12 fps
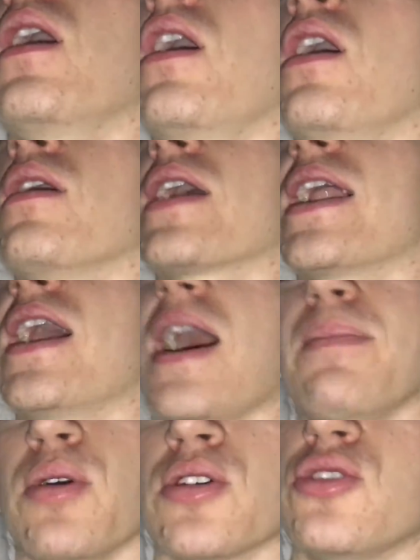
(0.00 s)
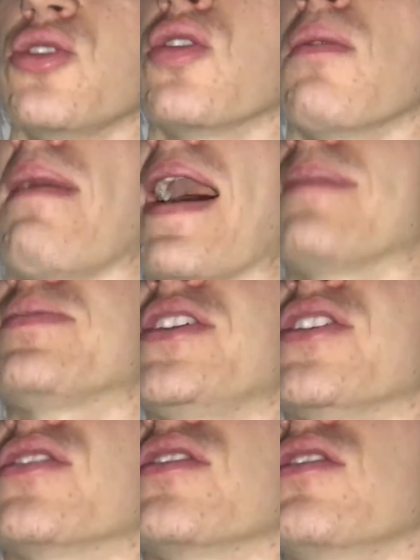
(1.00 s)
I gotta hop on Google Maps
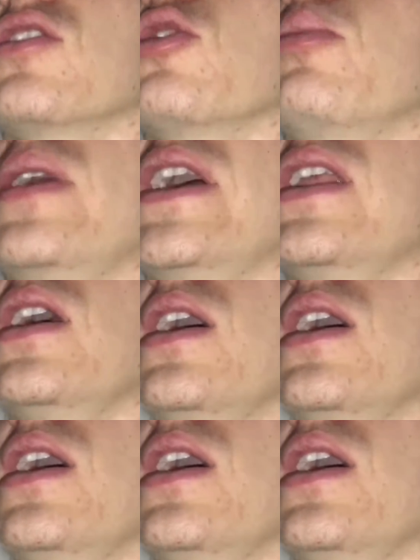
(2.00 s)
here in a little bit